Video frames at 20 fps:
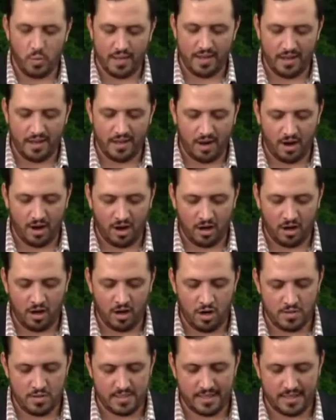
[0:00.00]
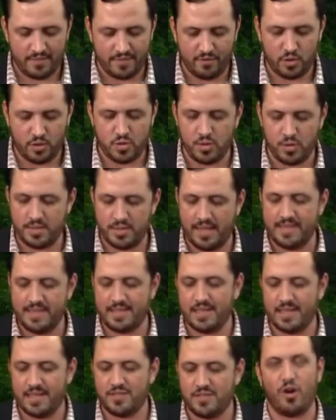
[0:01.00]
are hosting virtual
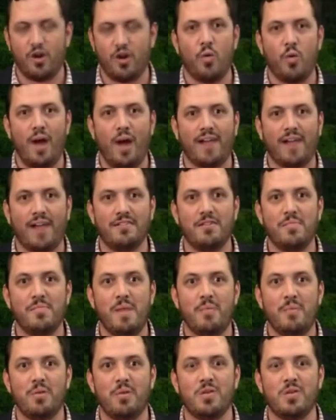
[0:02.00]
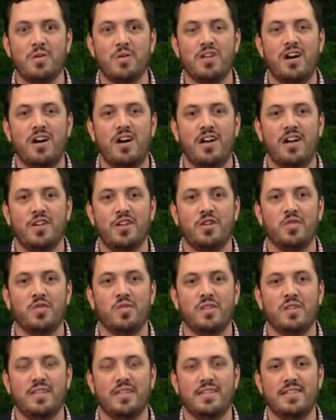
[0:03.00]
tastings for our wine club members on new
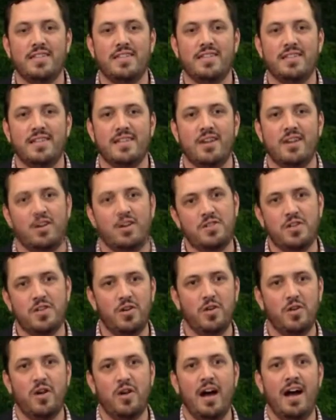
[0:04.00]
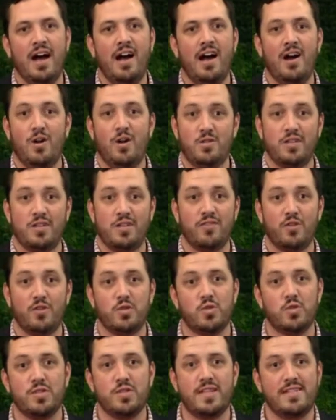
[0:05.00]
releases, and also hosting
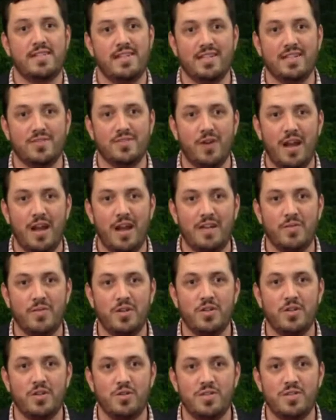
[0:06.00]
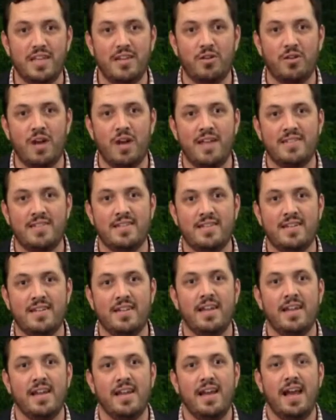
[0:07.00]
virtual tastings for anyone who's interested
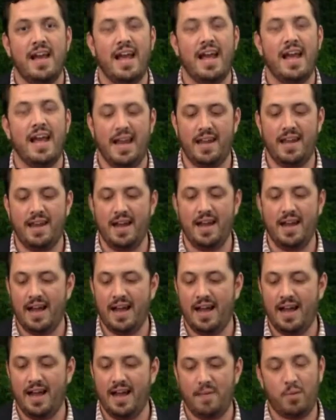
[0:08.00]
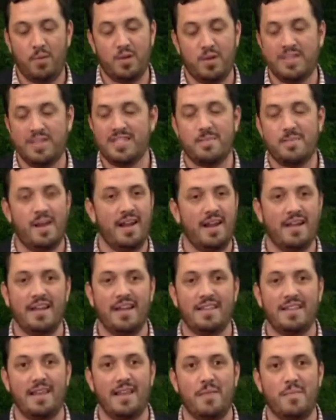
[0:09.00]
in participating
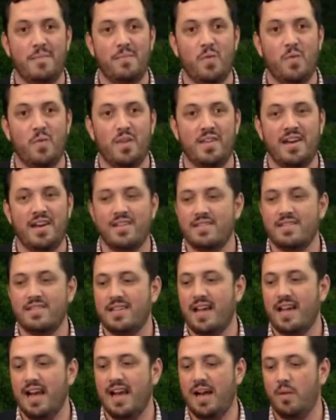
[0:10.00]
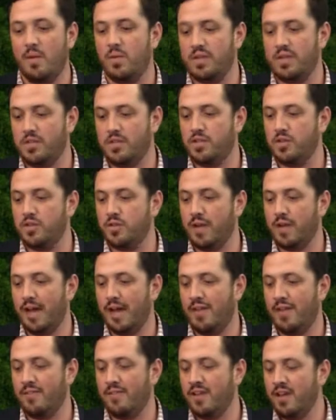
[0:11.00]
in them with us. We do
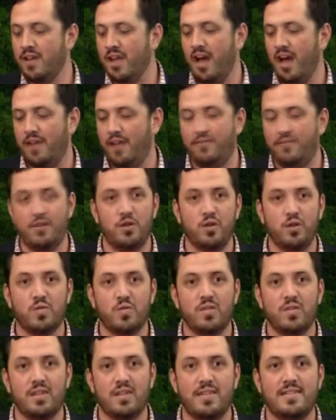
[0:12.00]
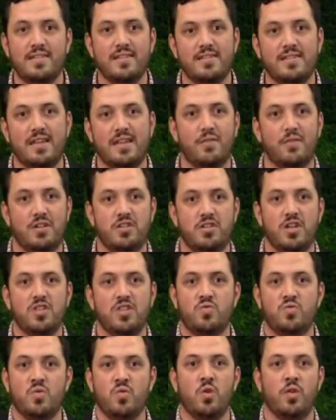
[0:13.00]
have a few new releases that we
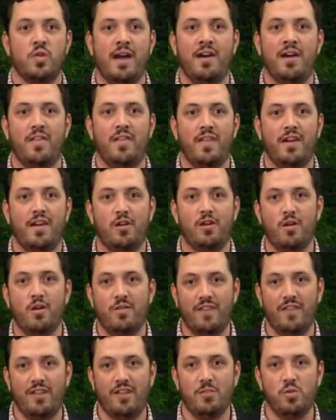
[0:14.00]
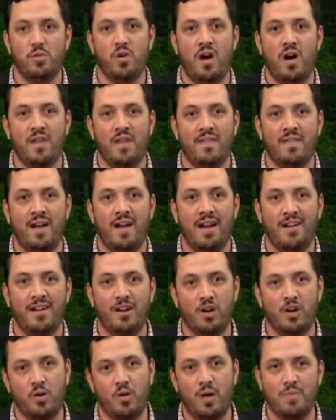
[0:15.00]
just rolled out that are available online
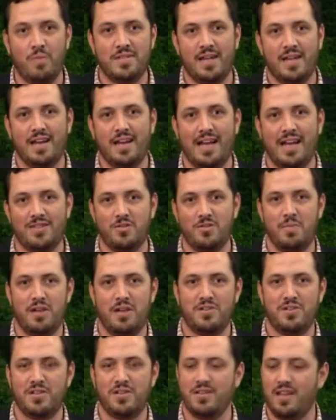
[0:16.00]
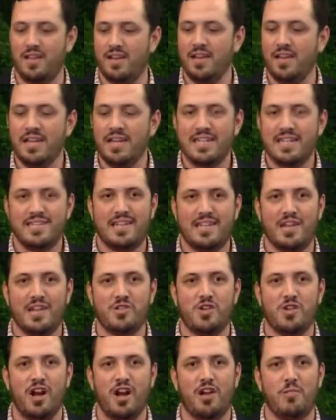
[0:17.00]
on our website. As we mentioned, the
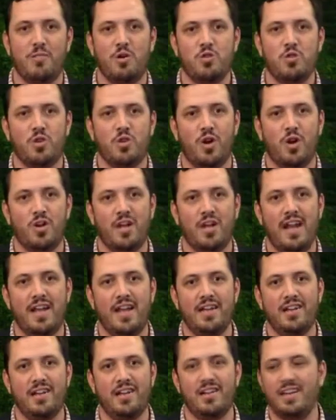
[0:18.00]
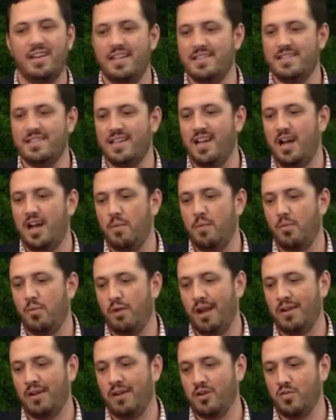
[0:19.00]
Sangiacomo Chardonnay here is a
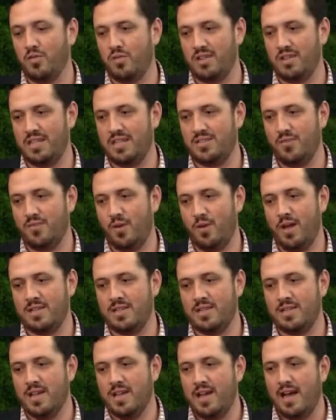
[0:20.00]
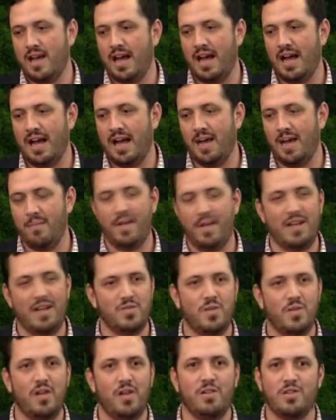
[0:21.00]
brand new release for us, as
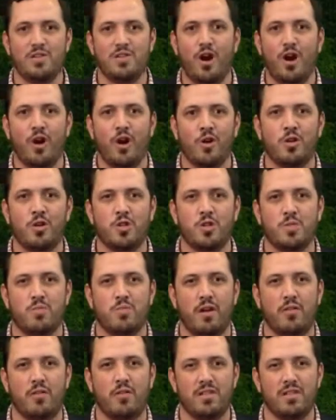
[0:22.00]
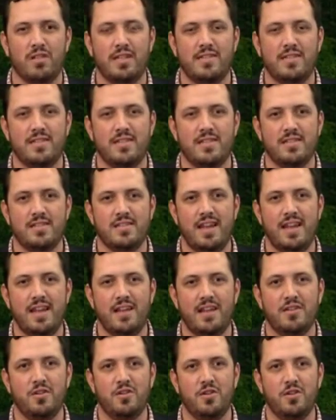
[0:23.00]
well as our new spring releases that
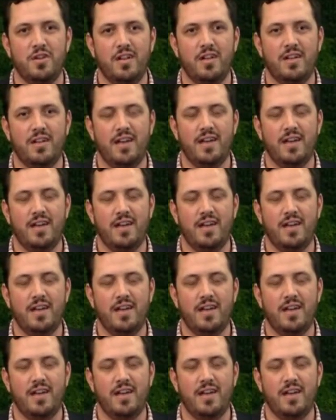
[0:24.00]
included